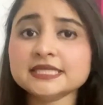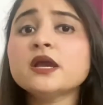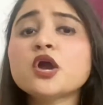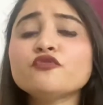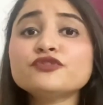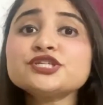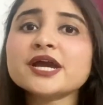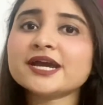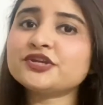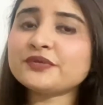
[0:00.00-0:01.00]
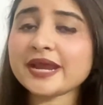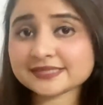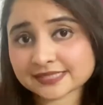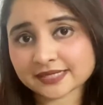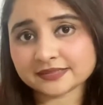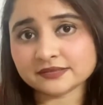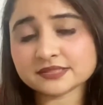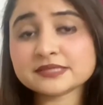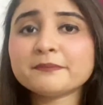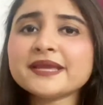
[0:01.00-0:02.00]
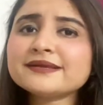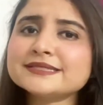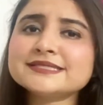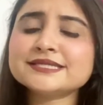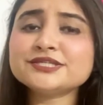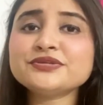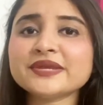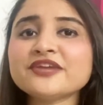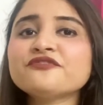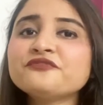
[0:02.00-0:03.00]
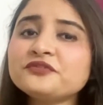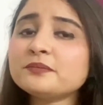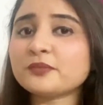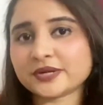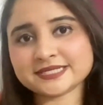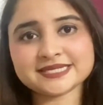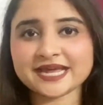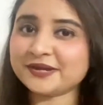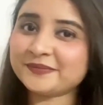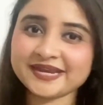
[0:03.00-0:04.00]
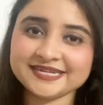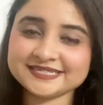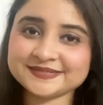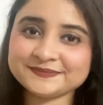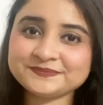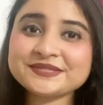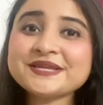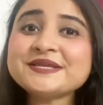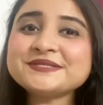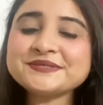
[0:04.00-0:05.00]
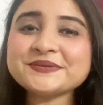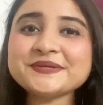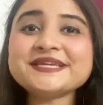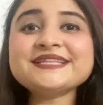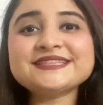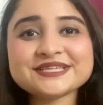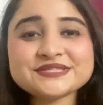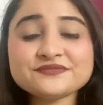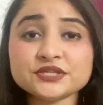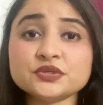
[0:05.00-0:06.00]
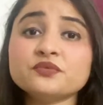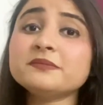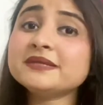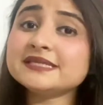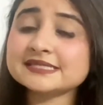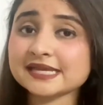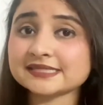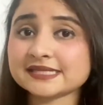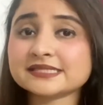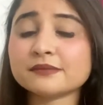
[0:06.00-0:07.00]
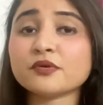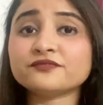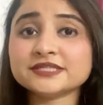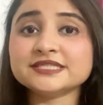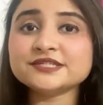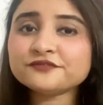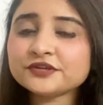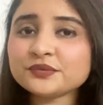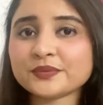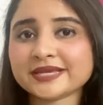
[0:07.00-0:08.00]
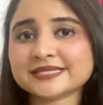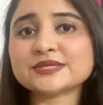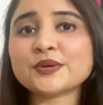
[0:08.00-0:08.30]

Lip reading: which attracts others by considering few points in our mind. So in this video, we'll be discussing some of the different ways or